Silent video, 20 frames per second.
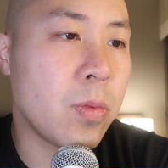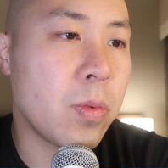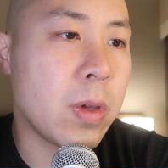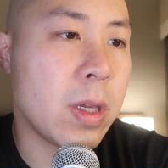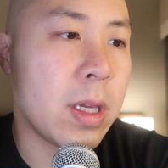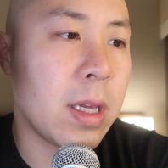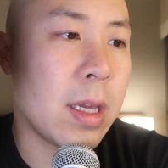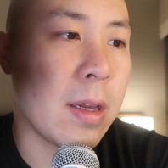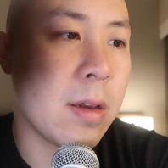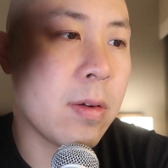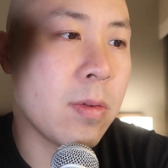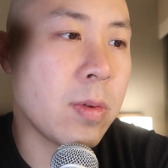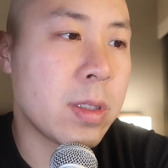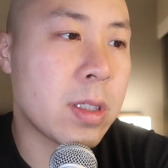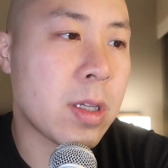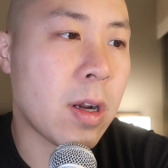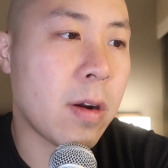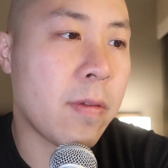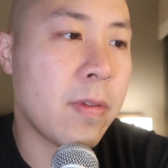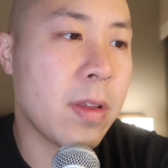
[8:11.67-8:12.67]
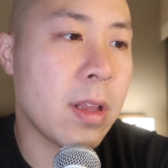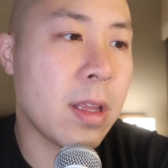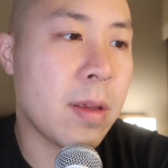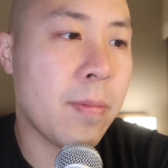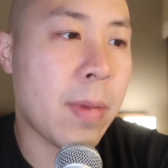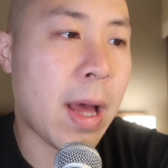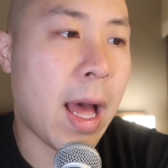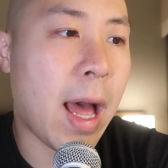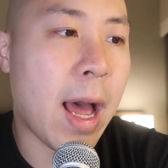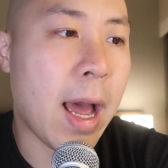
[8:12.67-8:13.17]
we we start
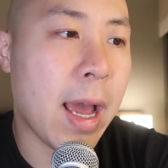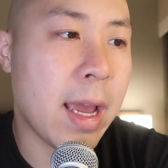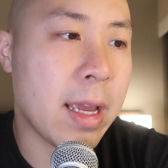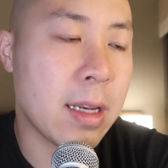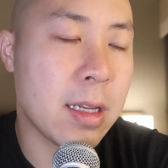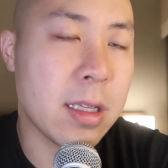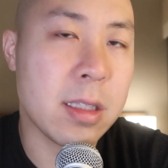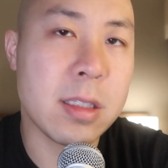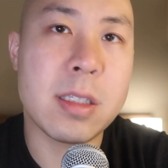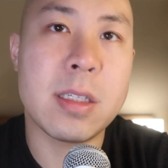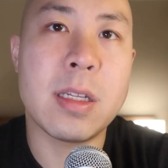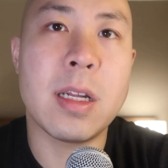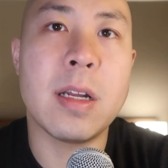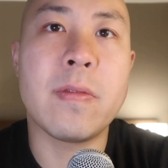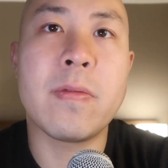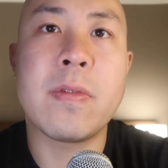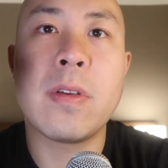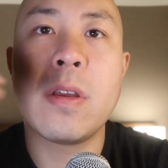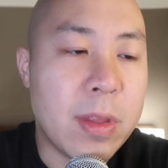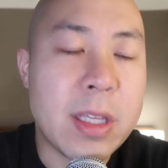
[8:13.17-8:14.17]
feeling behind and stuff